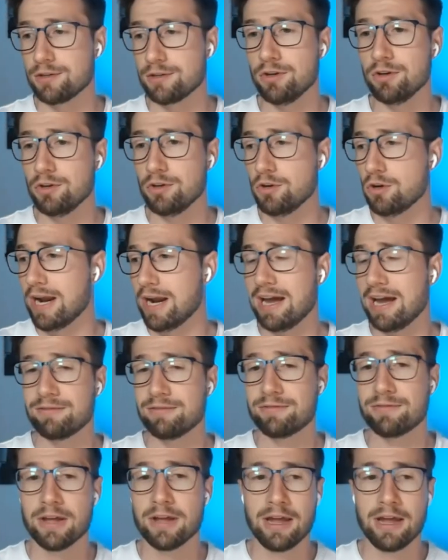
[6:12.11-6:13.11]
You, you can have
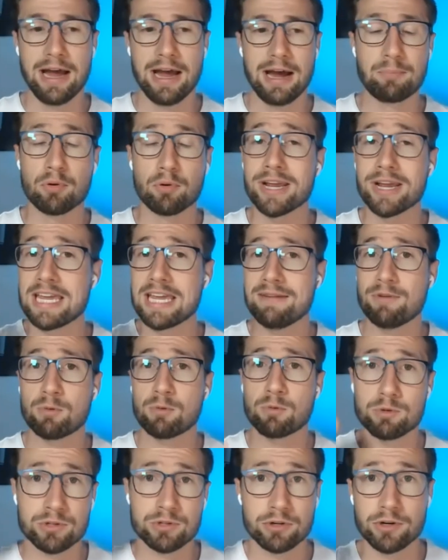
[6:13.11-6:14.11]
a break even
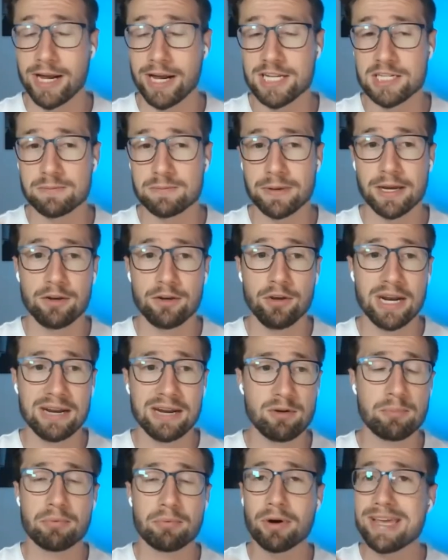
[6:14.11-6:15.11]
return on ad spend. You can have a
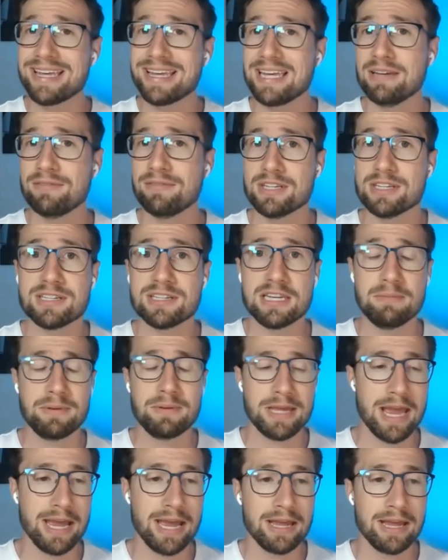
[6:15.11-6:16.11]
break even
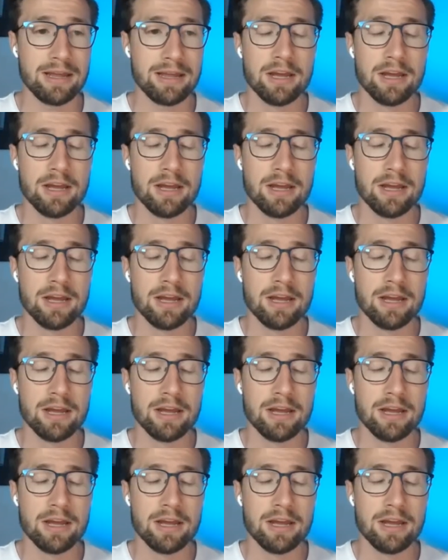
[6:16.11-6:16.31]
CPA.